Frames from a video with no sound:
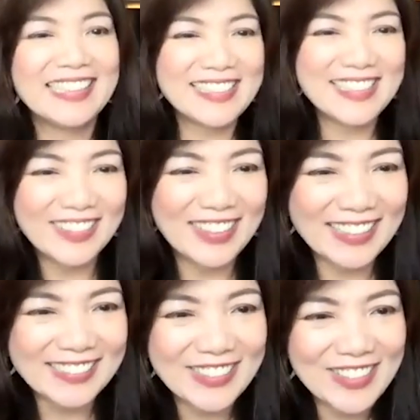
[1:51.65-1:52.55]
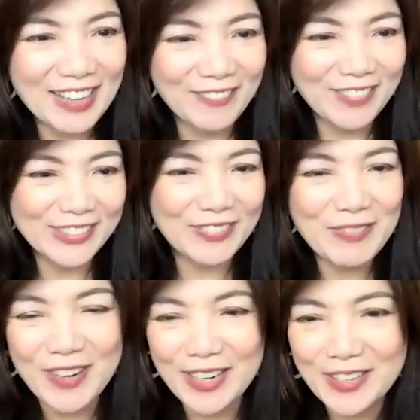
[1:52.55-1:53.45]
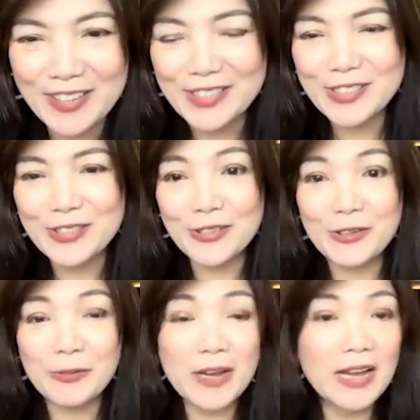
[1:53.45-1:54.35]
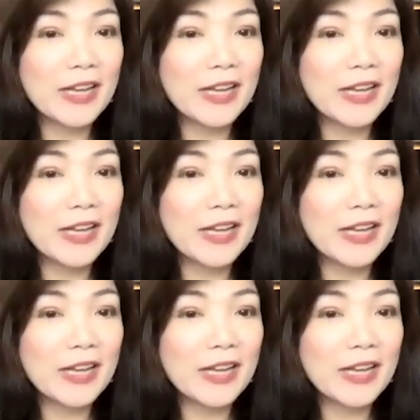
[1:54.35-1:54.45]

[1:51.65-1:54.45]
so happy to be part of this group.